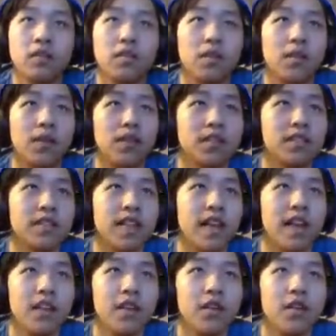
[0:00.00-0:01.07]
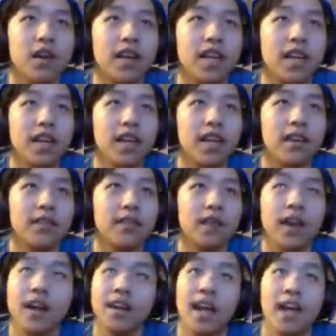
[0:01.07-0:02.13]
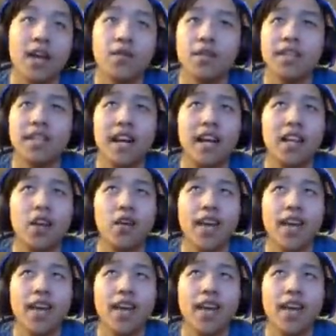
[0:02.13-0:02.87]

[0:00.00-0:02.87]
Don't want you to say hello. Okay, fine. I don't want to say hello